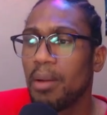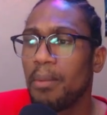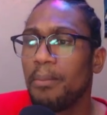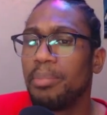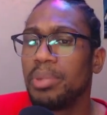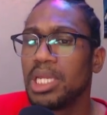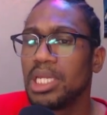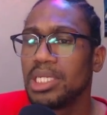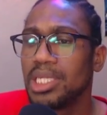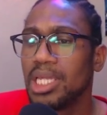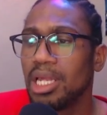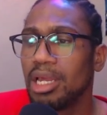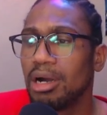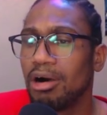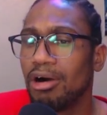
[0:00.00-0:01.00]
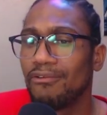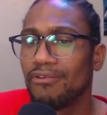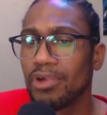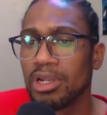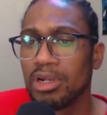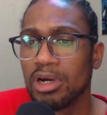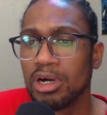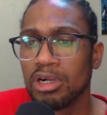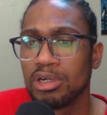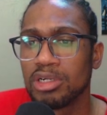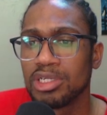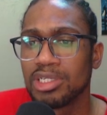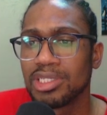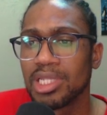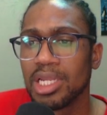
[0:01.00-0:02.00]
be ye of an
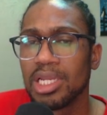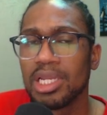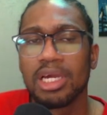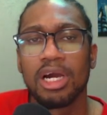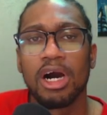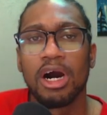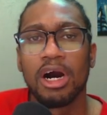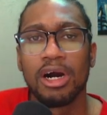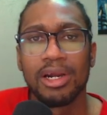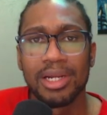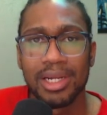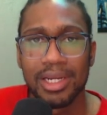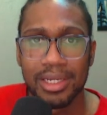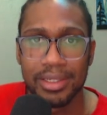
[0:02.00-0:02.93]
understanding heart.